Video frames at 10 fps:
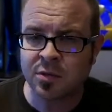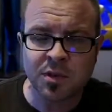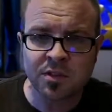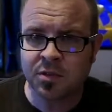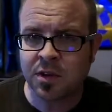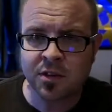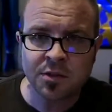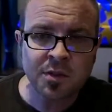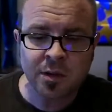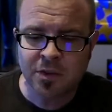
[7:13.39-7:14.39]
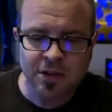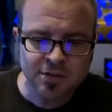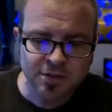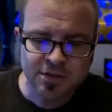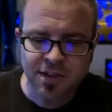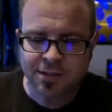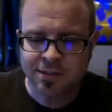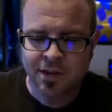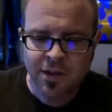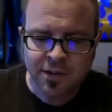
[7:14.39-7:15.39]
as well as U.2 and M.2
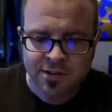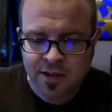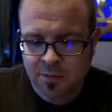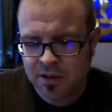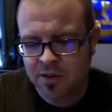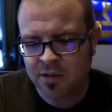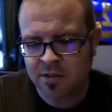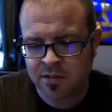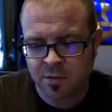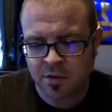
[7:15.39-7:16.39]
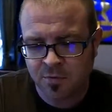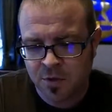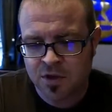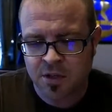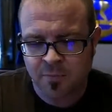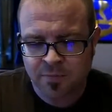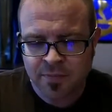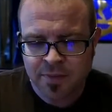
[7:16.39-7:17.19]
slots. So that might lead to some confusion.